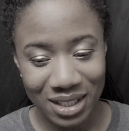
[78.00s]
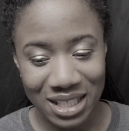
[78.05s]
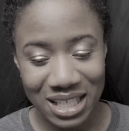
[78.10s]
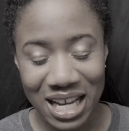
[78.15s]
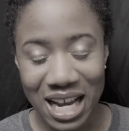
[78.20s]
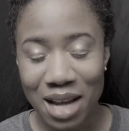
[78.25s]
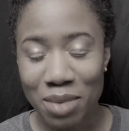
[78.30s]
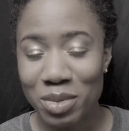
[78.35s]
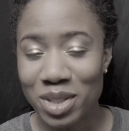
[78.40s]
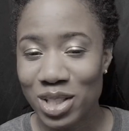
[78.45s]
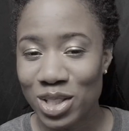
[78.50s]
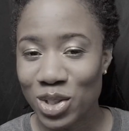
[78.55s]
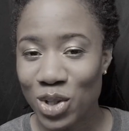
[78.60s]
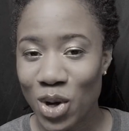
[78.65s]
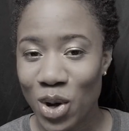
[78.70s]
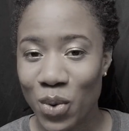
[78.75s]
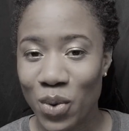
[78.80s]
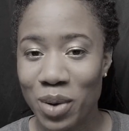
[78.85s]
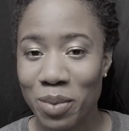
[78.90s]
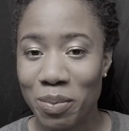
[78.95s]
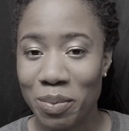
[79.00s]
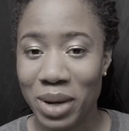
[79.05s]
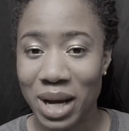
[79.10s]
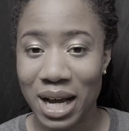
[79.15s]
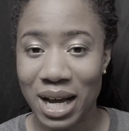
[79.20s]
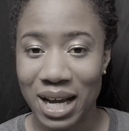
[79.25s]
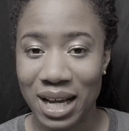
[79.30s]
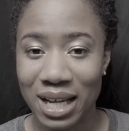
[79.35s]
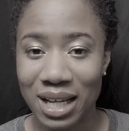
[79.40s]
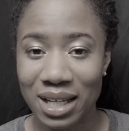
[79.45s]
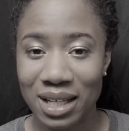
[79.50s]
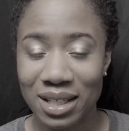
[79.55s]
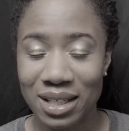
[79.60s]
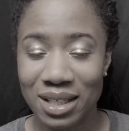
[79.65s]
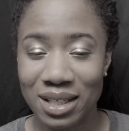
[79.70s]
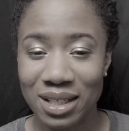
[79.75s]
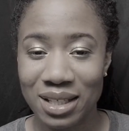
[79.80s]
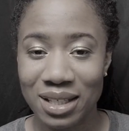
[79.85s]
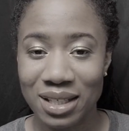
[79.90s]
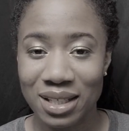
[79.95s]
time is going by
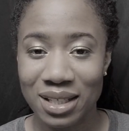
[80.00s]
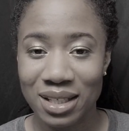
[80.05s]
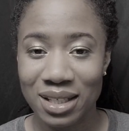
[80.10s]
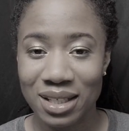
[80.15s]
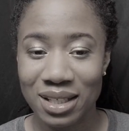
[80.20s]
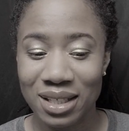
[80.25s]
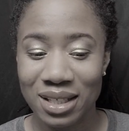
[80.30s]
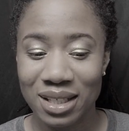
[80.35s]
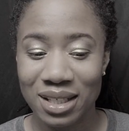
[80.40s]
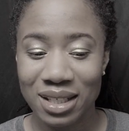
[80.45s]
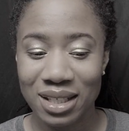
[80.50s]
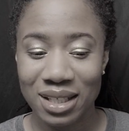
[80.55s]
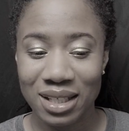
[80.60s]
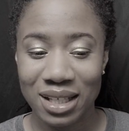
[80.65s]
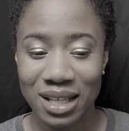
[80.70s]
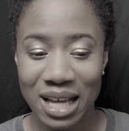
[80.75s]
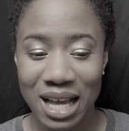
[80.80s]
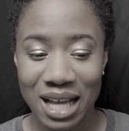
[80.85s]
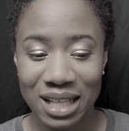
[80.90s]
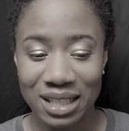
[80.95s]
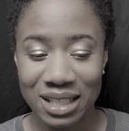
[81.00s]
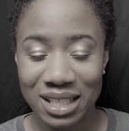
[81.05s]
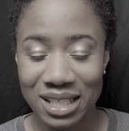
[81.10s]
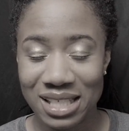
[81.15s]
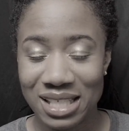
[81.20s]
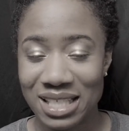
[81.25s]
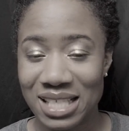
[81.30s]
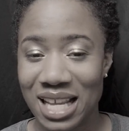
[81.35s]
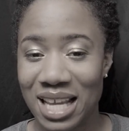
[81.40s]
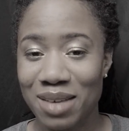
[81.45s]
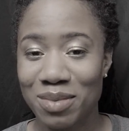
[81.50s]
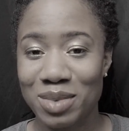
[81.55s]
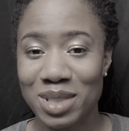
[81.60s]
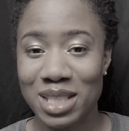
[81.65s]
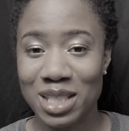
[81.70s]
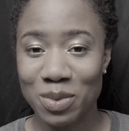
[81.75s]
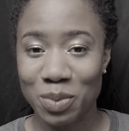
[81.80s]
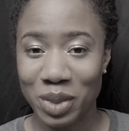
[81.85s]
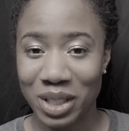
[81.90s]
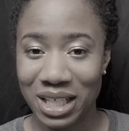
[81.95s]
at the same
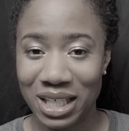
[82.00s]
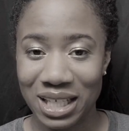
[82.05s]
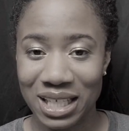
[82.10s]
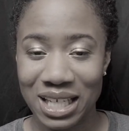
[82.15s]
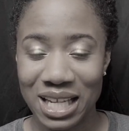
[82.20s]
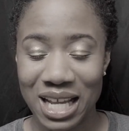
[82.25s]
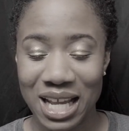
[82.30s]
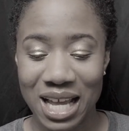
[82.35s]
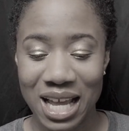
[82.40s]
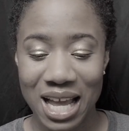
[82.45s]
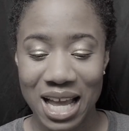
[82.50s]
speed